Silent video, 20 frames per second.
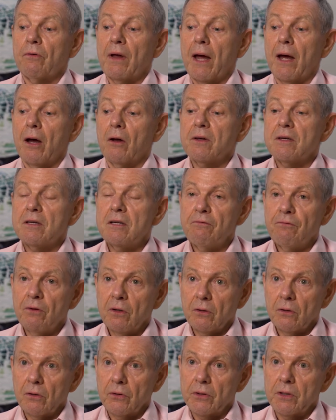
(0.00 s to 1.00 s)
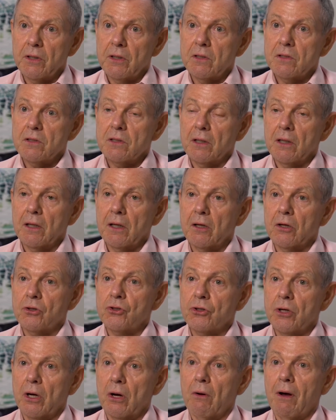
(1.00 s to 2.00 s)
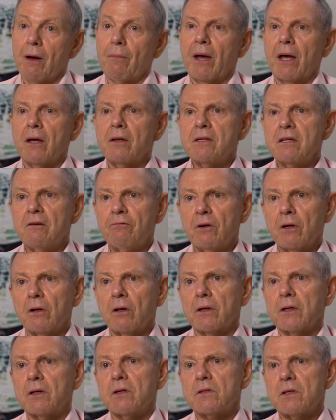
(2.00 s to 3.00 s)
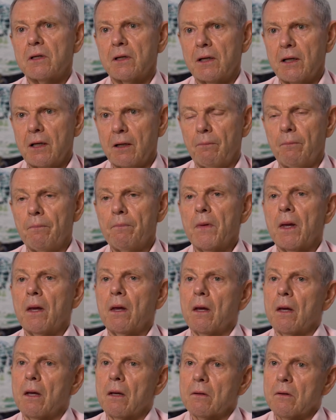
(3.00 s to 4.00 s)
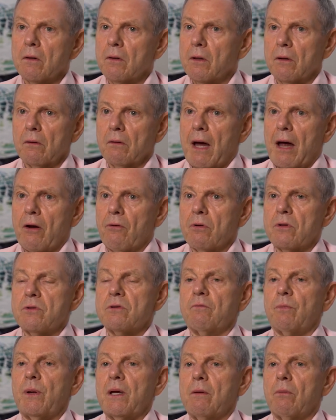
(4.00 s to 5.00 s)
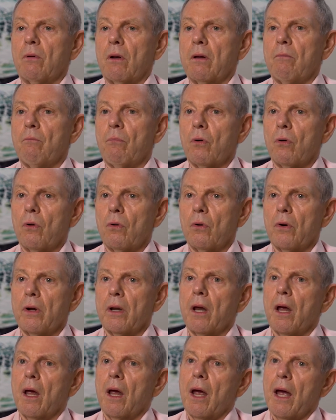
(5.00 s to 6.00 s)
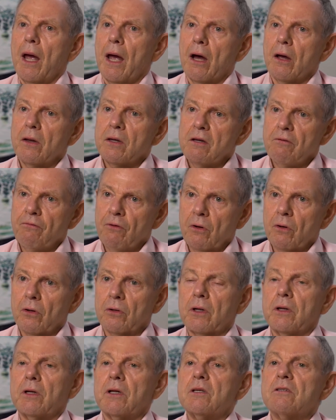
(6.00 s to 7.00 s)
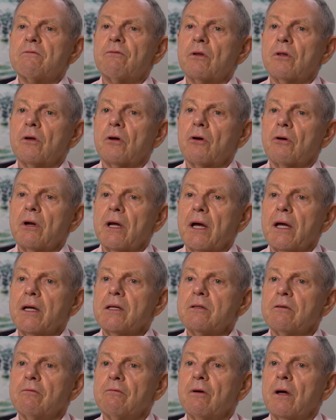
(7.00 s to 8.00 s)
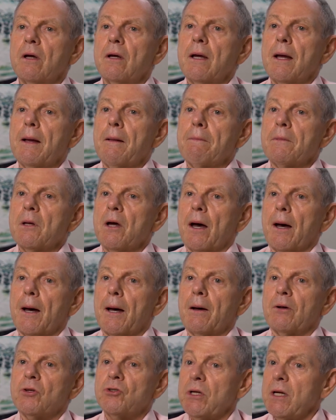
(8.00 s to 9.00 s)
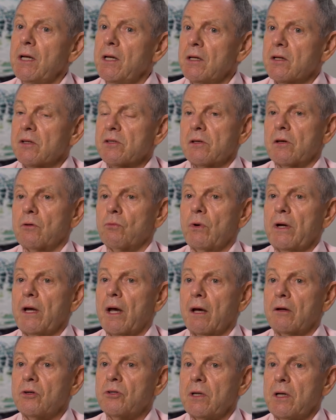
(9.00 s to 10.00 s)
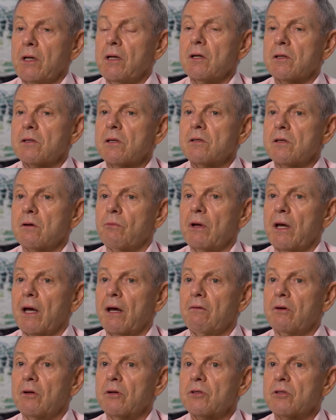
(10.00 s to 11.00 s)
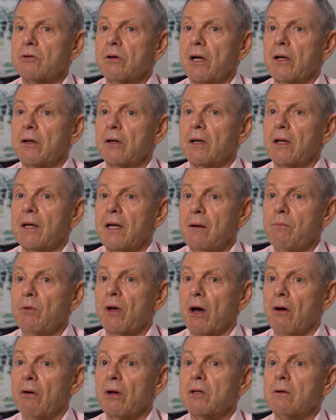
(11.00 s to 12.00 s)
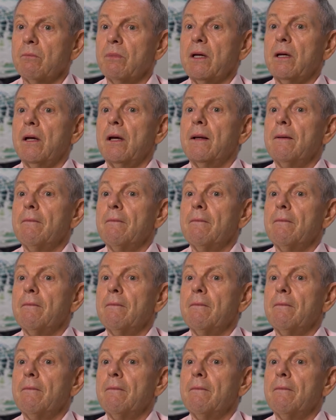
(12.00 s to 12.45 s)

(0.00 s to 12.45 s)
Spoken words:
how difficult it is to get a show up, how difficult it is to keep, you know, hundreds of people employed, how difficult it is for the creative geniuses that we have in Australia to keep going, to be